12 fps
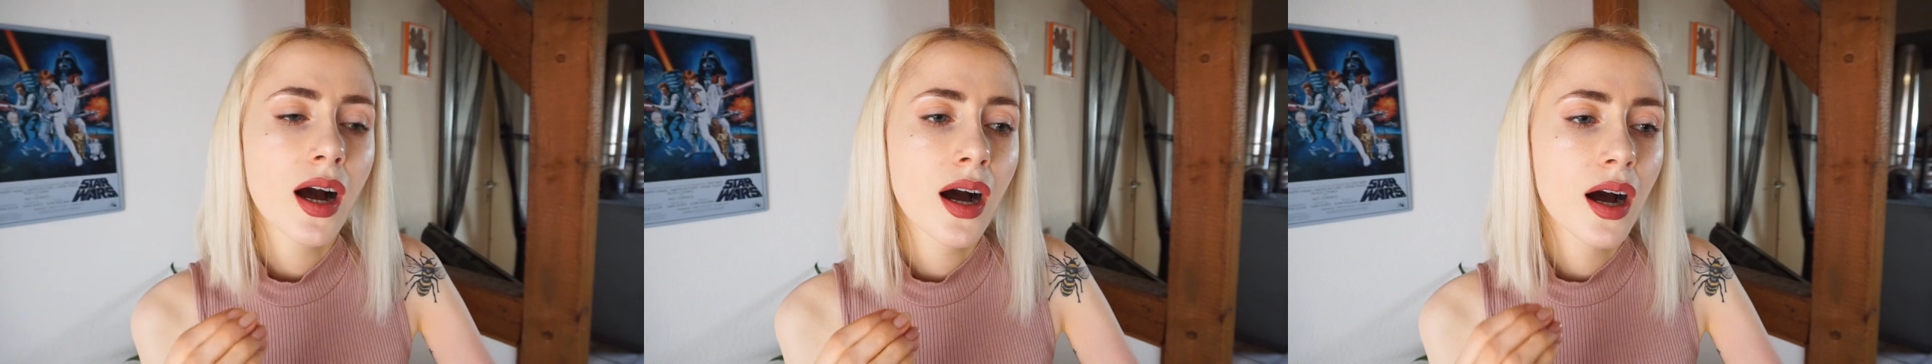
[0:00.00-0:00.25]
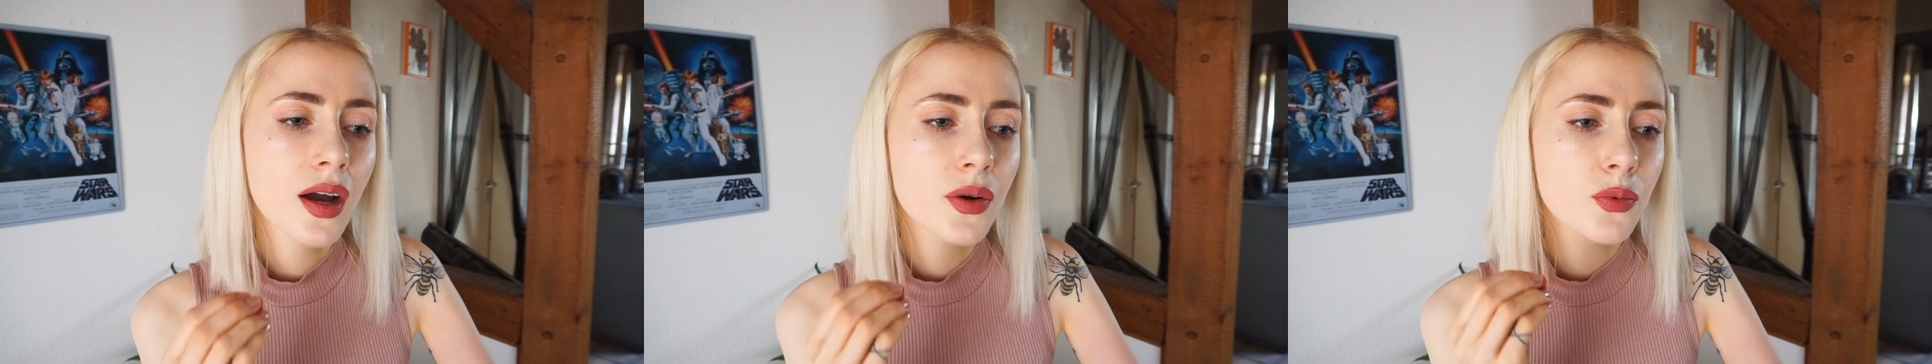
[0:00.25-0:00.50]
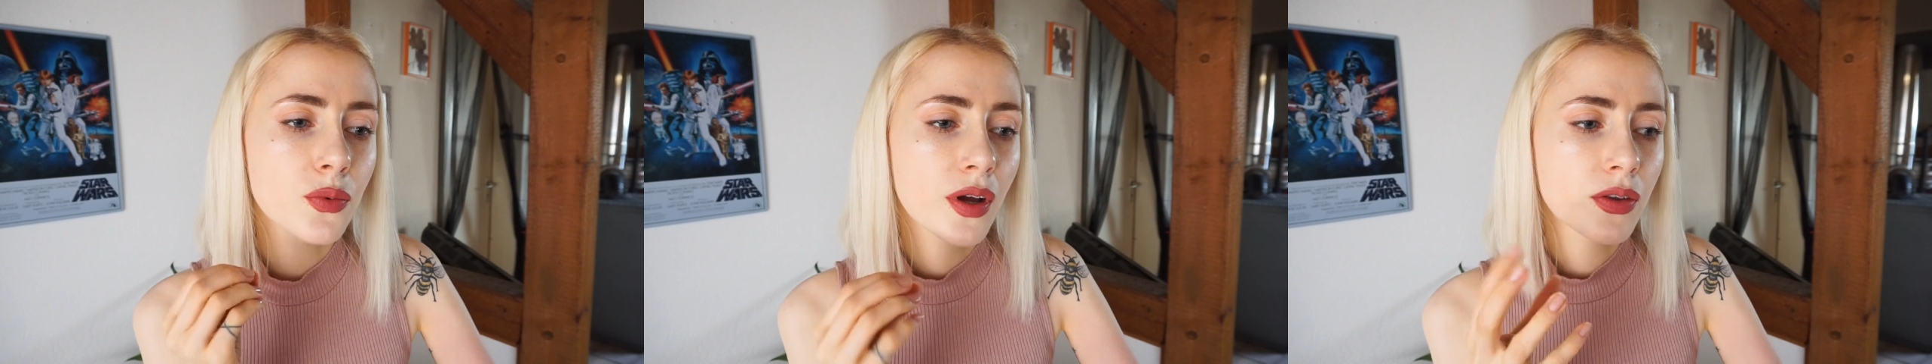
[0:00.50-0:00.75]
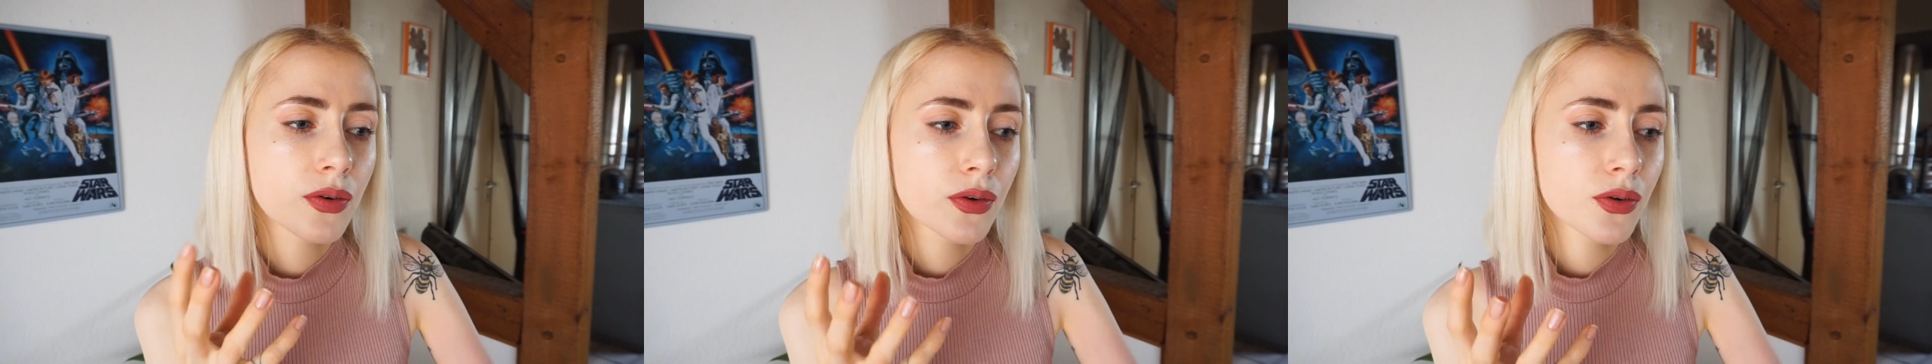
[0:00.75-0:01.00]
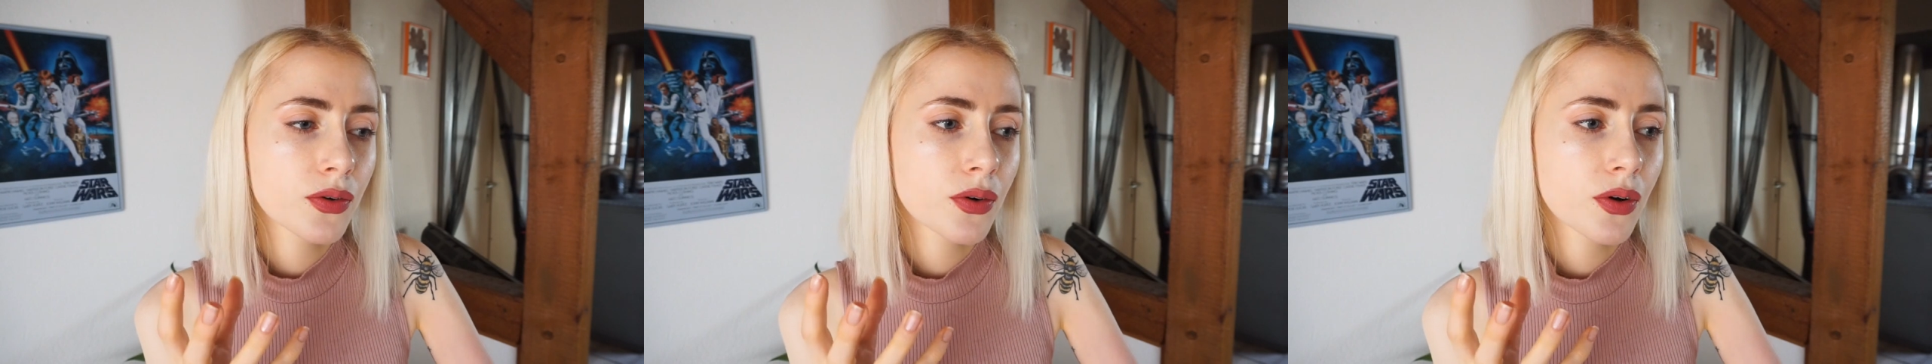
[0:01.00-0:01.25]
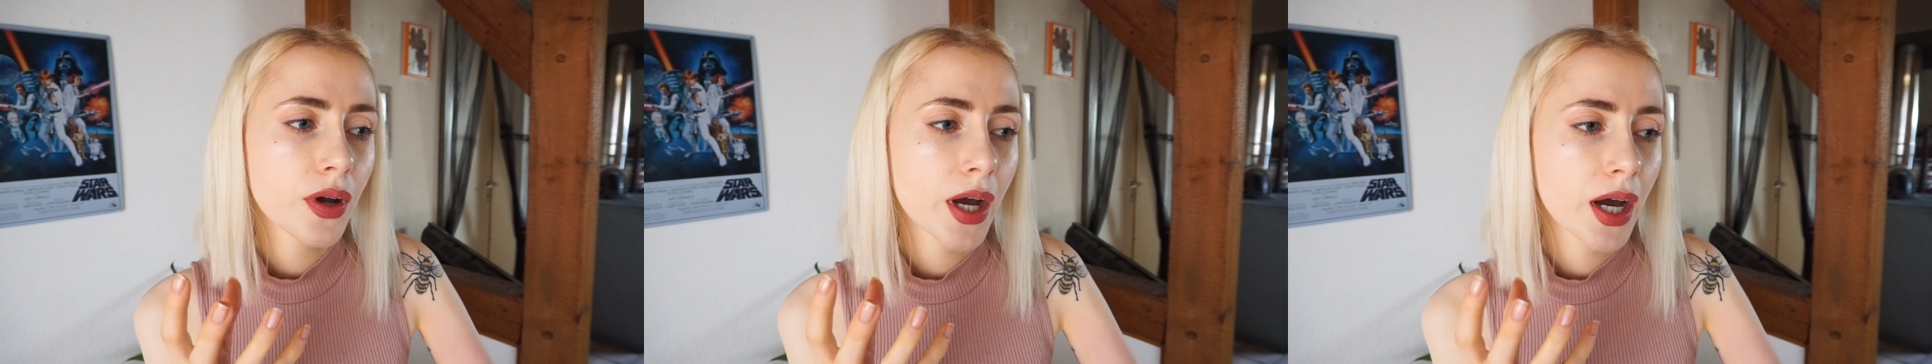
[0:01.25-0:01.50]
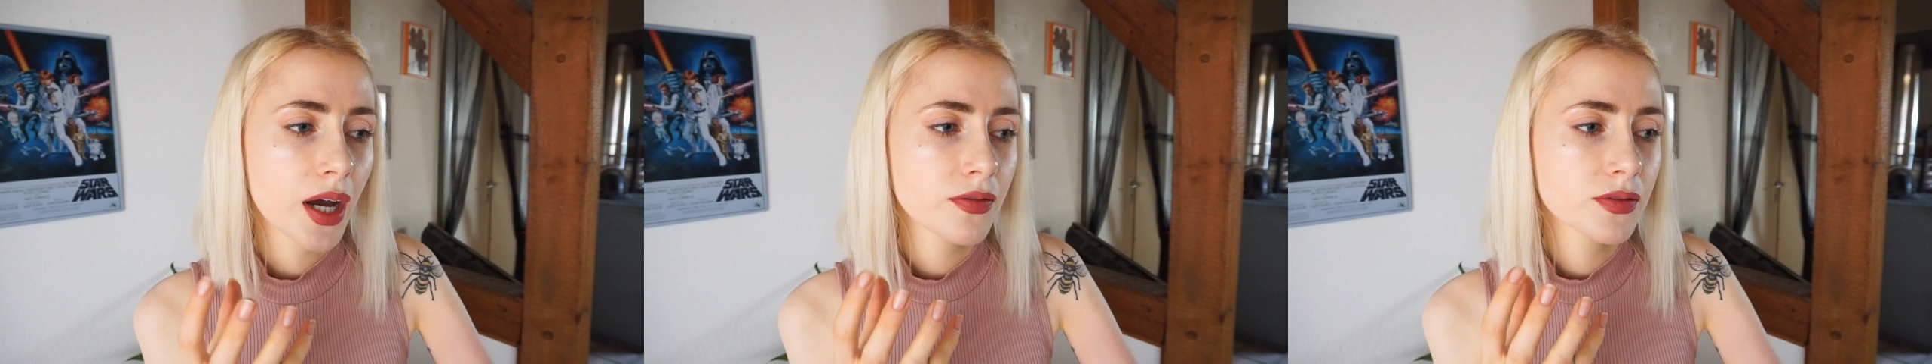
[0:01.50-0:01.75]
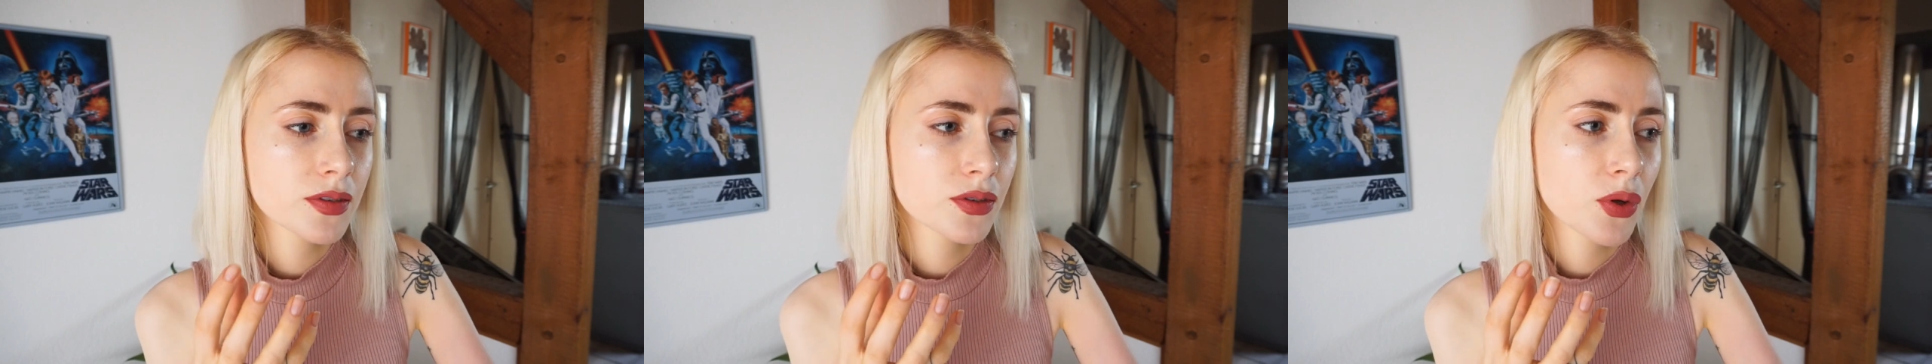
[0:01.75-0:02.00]
I rather
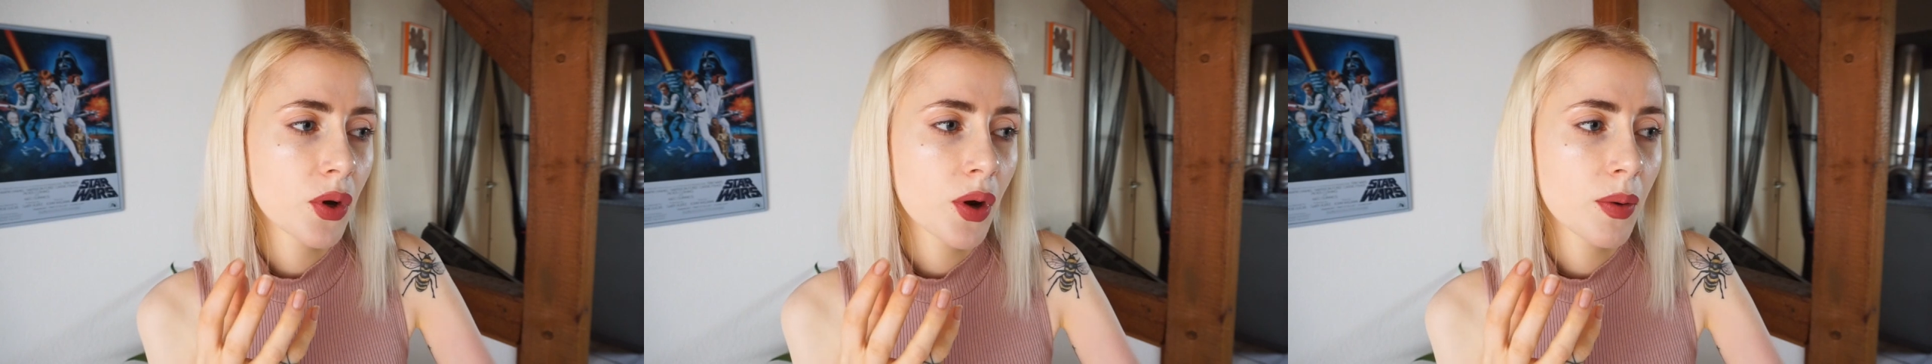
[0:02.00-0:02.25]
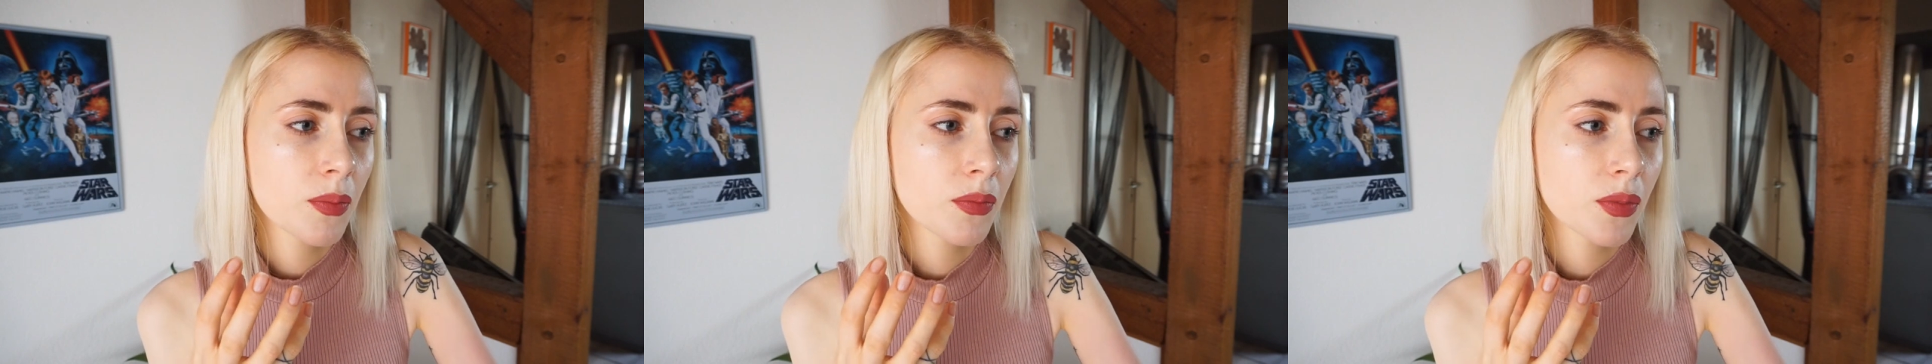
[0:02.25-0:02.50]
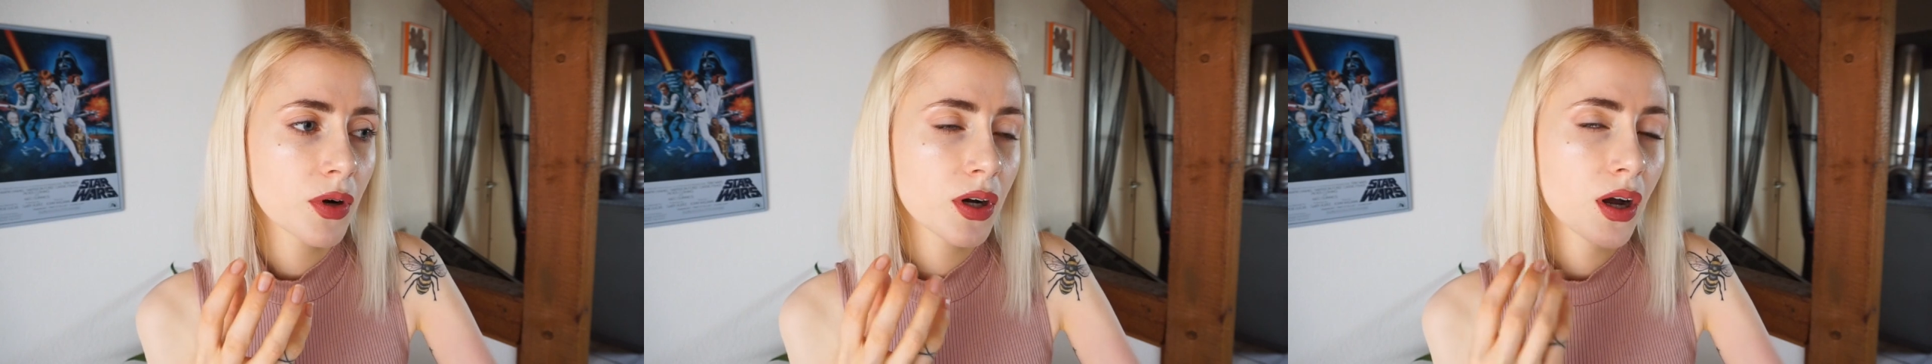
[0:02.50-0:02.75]
have some